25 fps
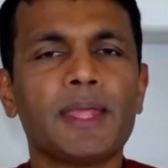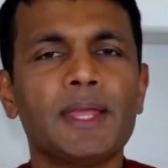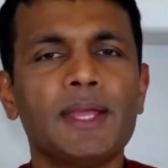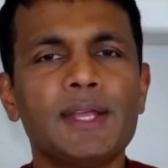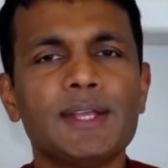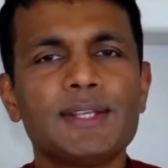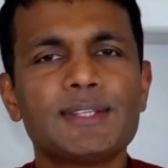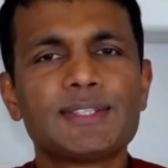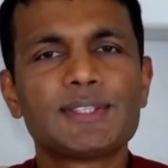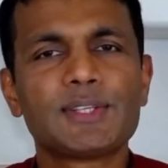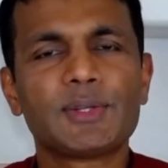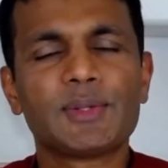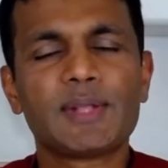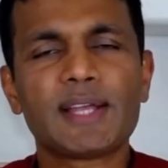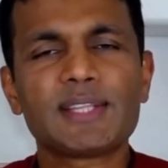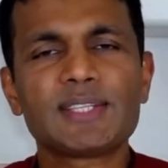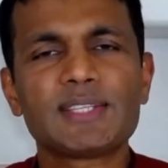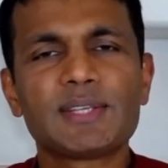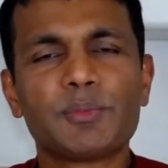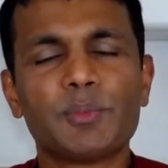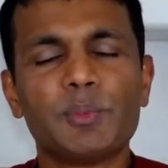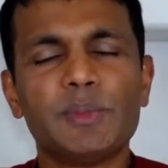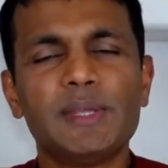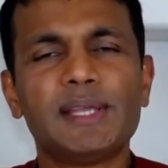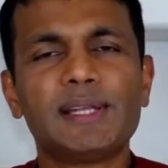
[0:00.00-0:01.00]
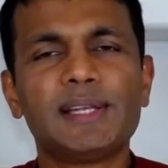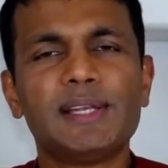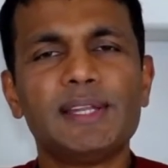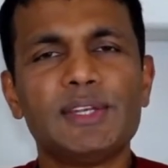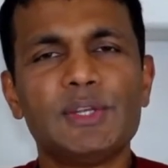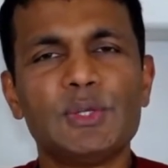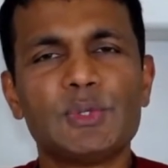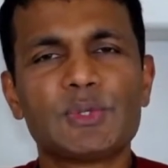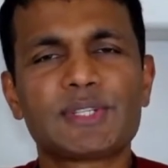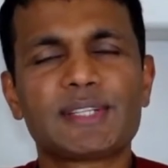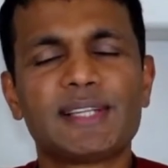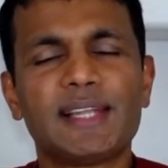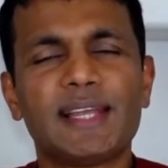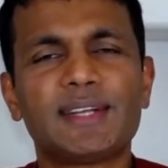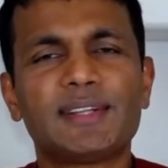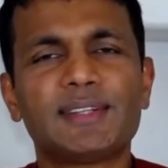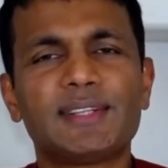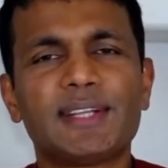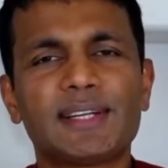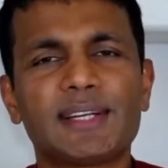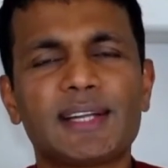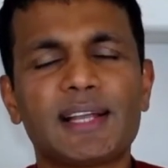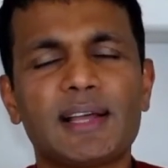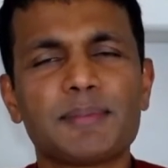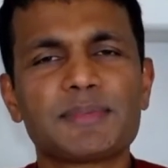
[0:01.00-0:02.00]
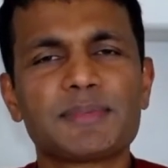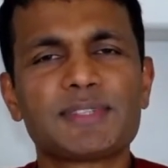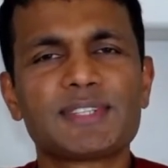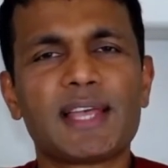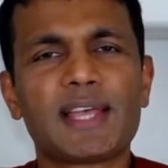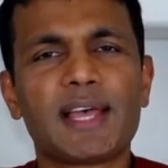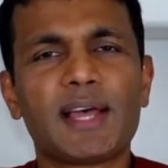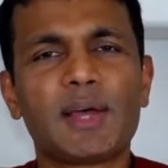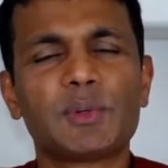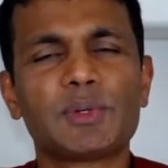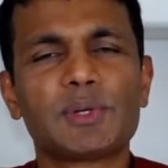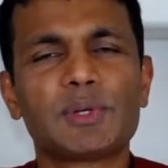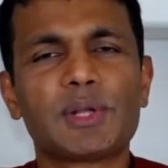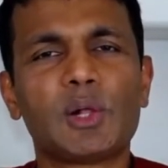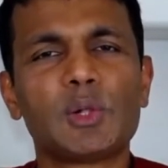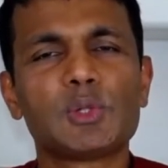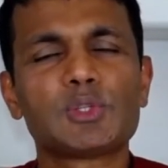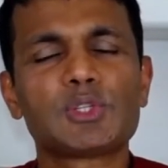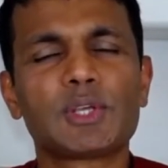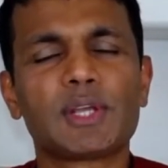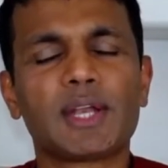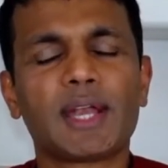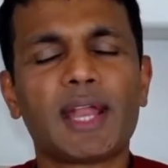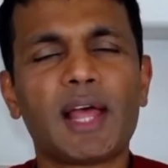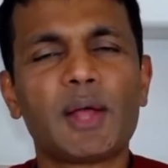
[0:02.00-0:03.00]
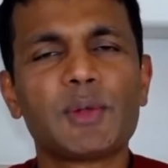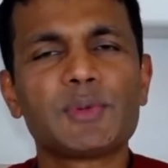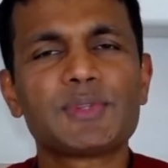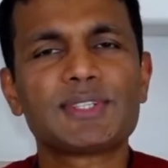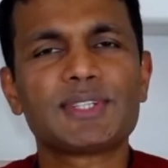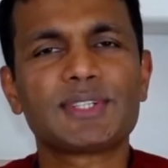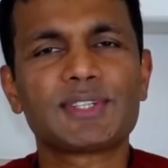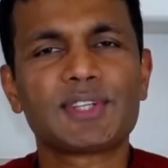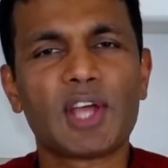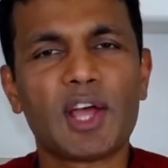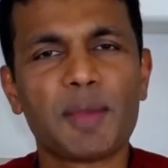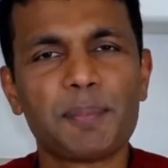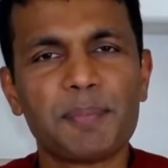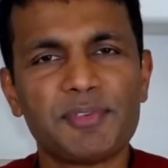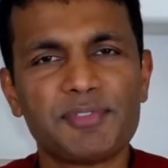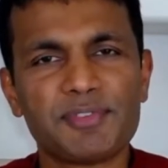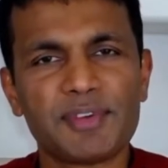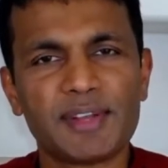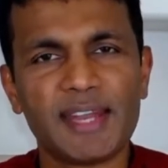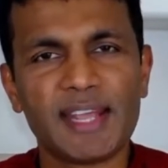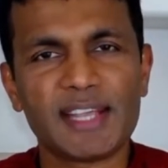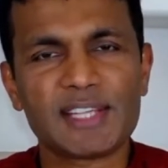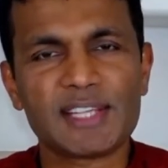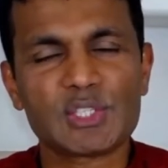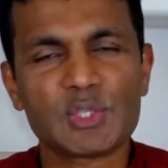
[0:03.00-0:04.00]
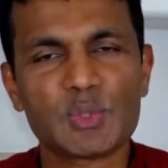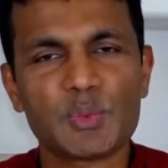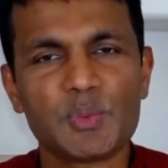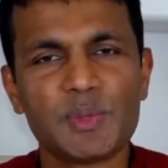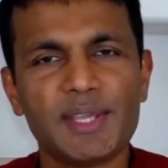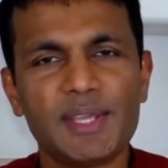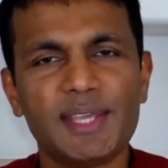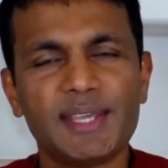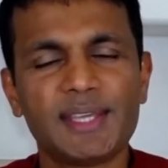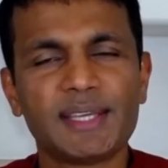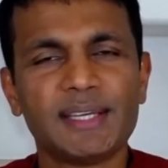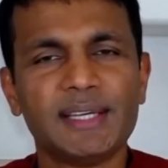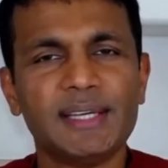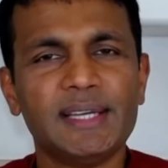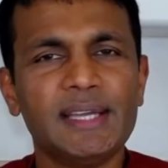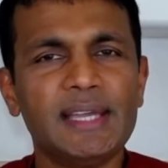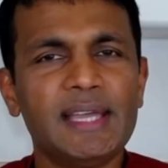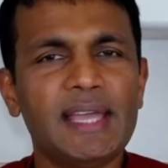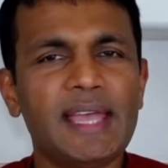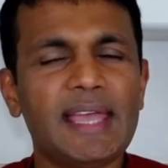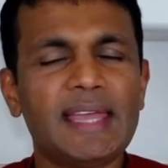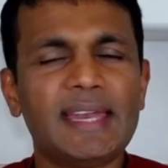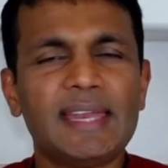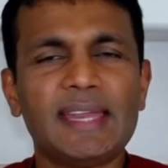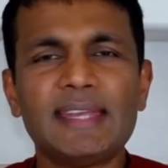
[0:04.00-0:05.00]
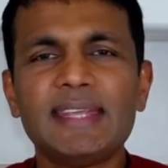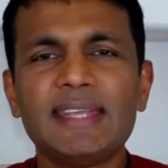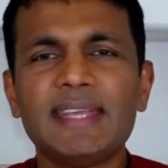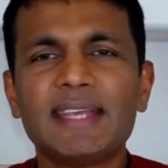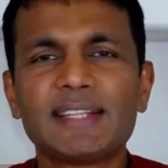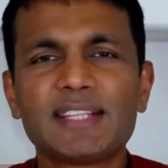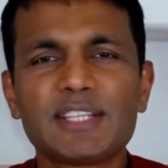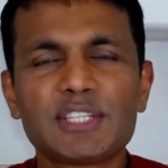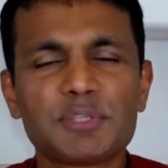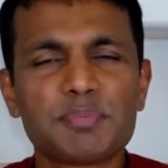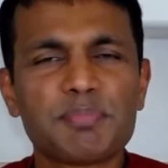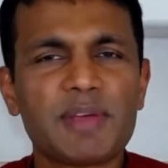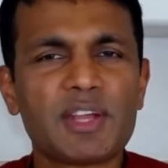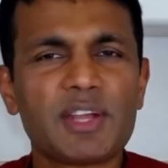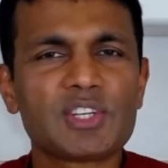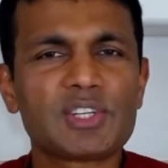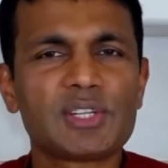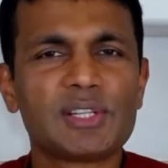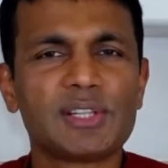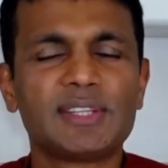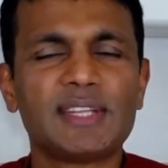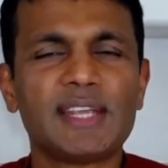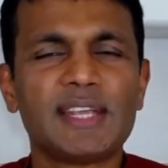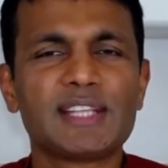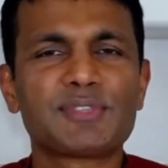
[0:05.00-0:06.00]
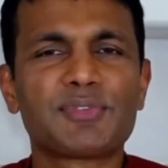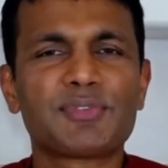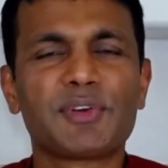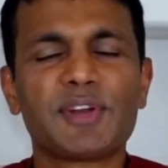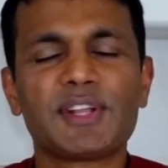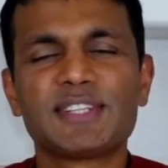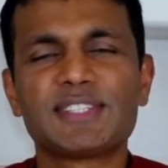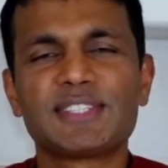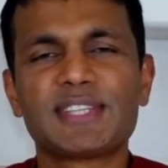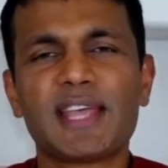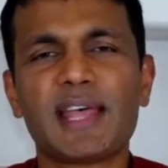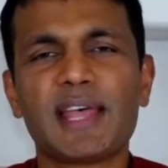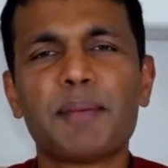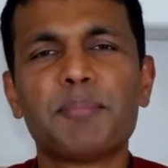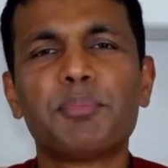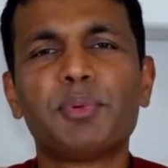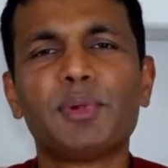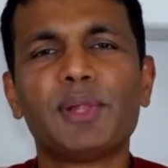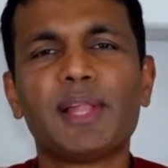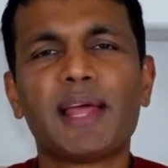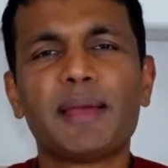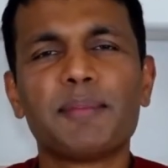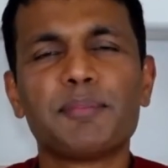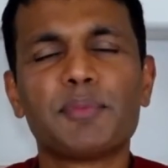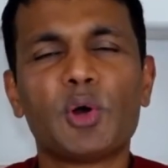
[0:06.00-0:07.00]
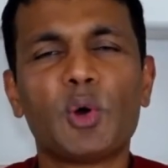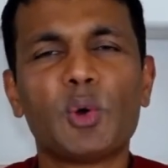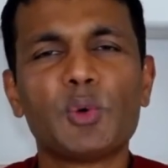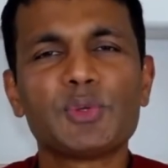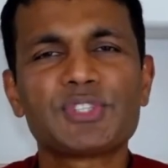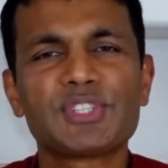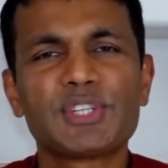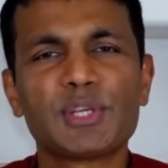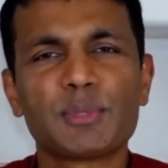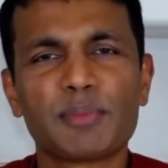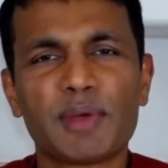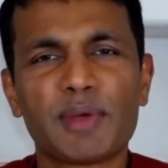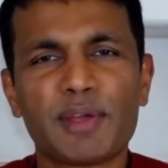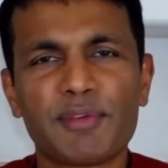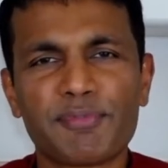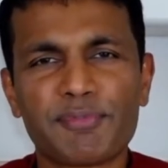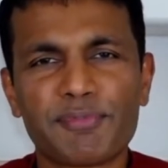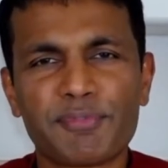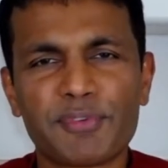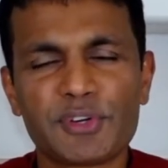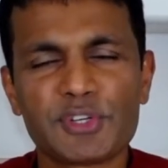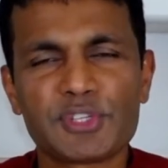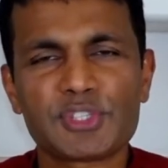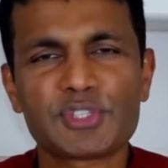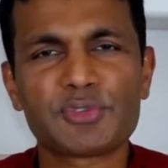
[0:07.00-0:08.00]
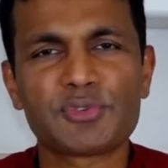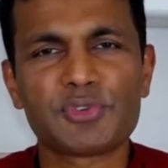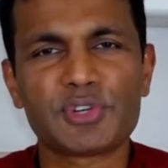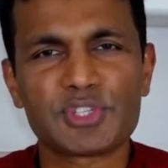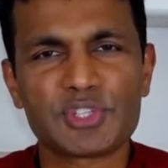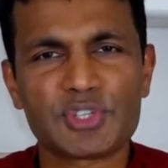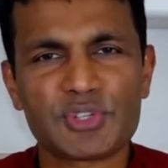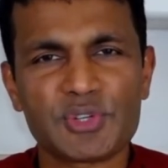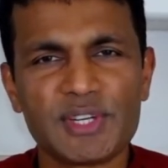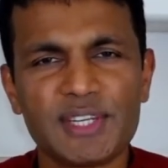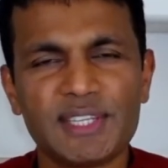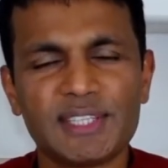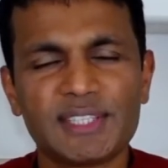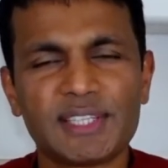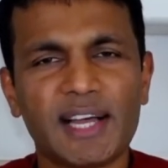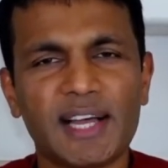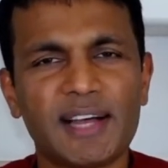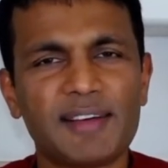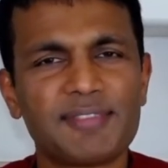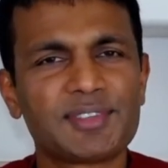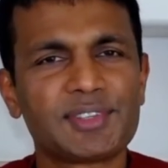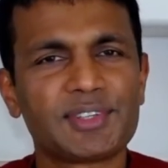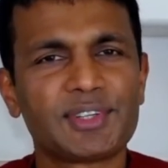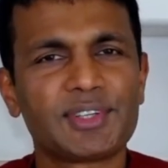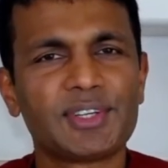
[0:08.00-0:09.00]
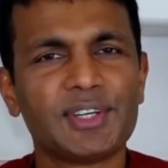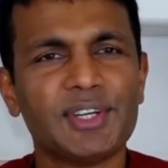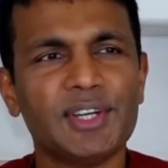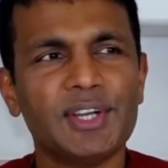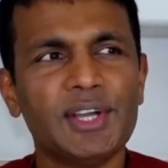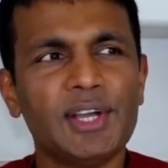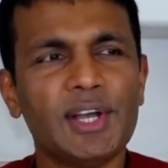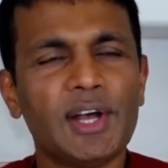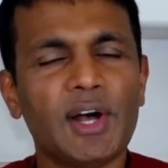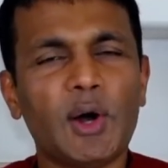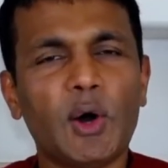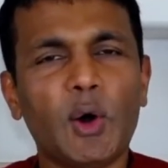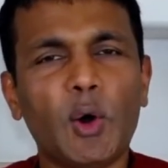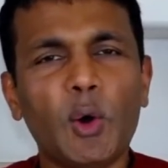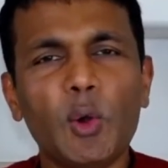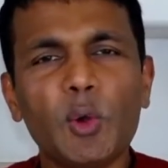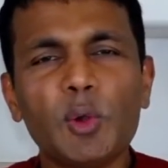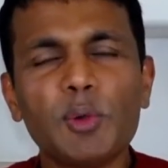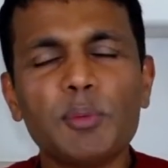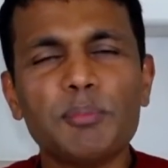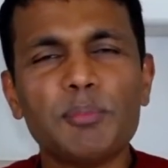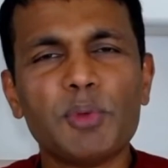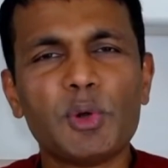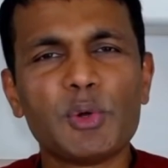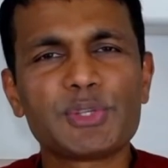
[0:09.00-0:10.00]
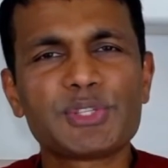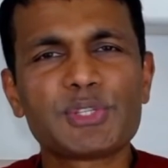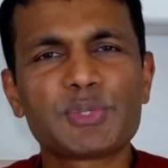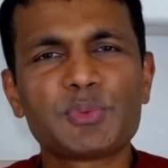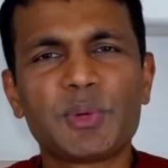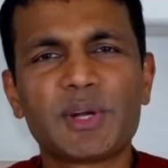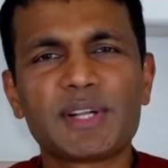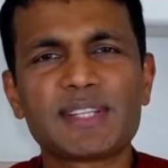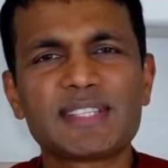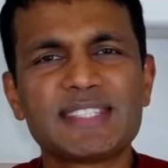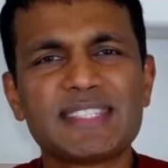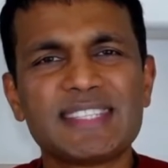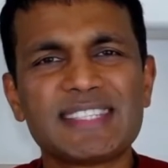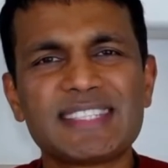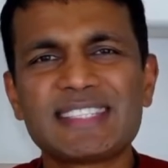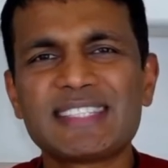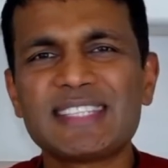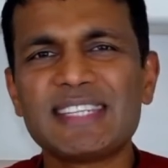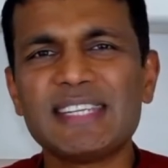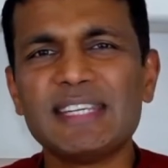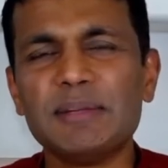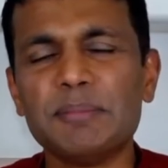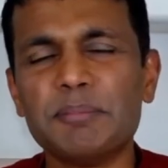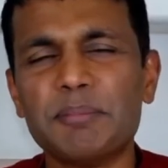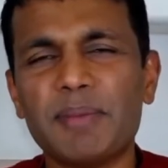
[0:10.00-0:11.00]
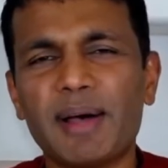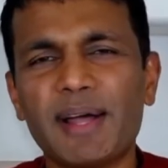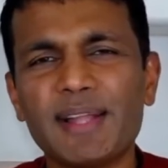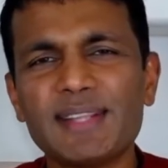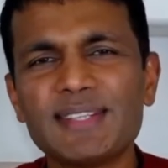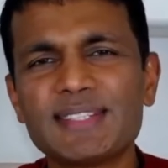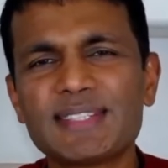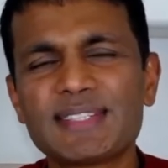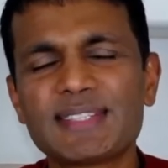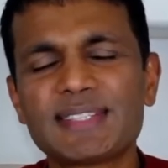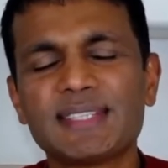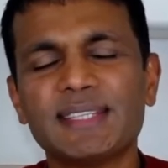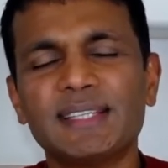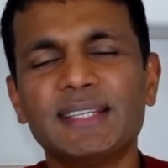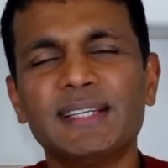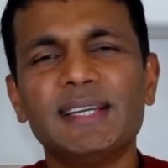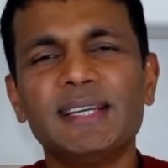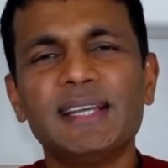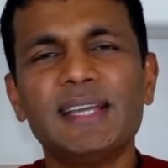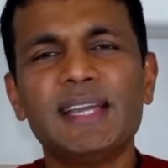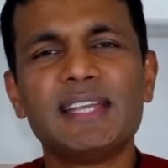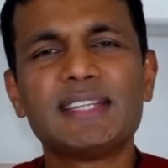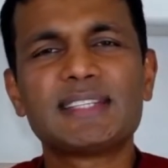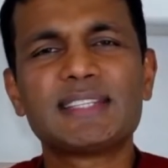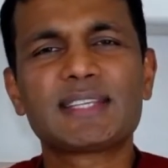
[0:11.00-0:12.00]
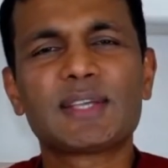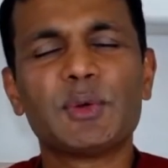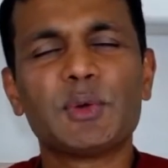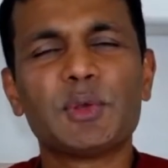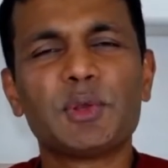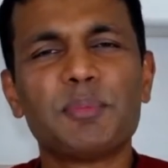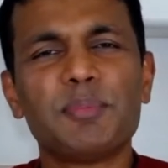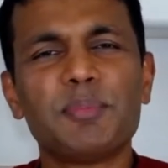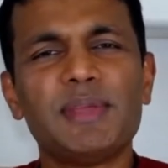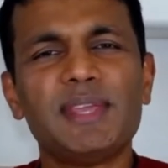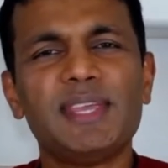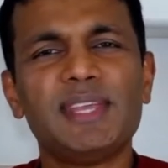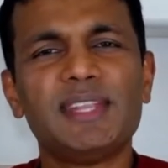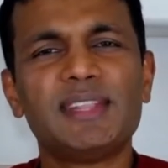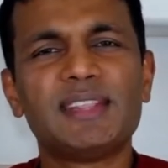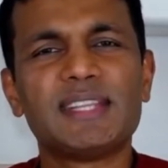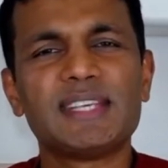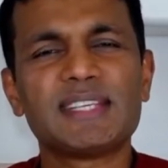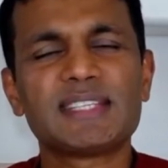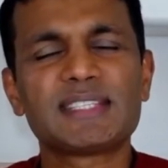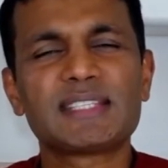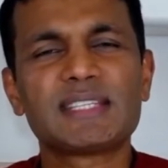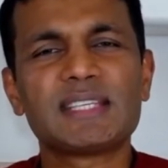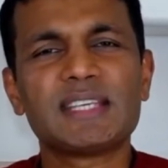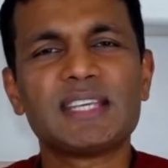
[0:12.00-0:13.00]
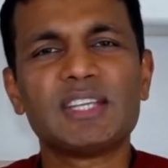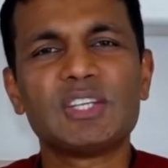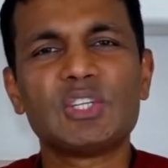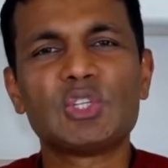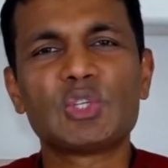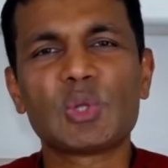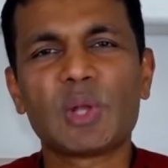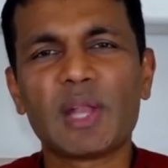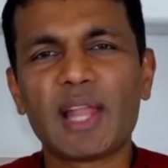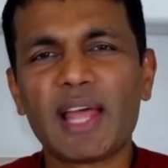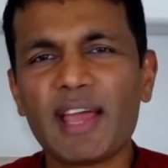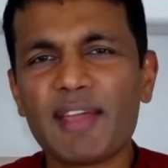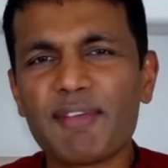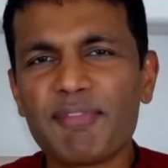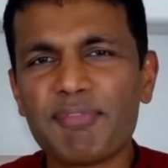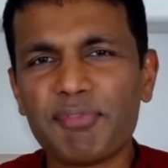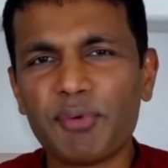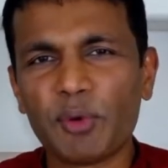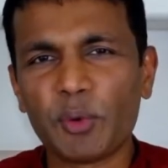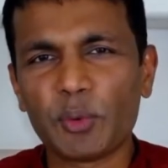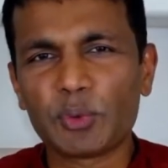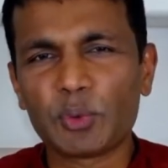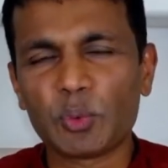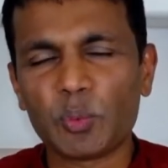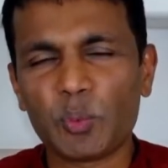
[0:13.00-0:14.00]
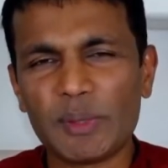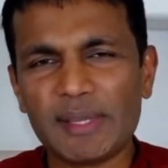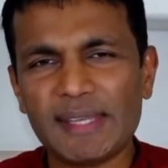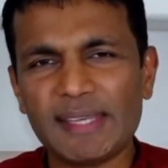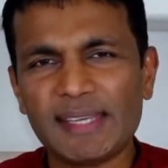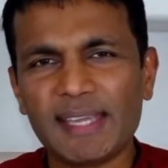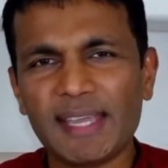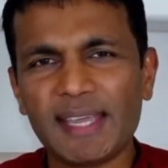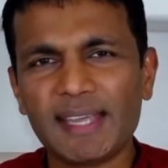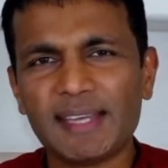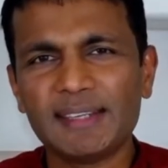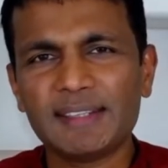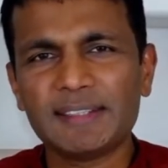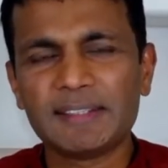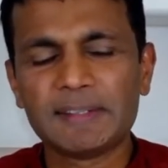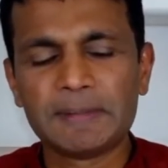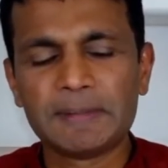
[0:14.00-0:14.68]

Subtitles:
So that's a weekly newsletter that comes out. It also announces the topic for next week and any other special things. For example, I'm hosting my first retreat after almost 16 months. It's going to be this July 4th weekend.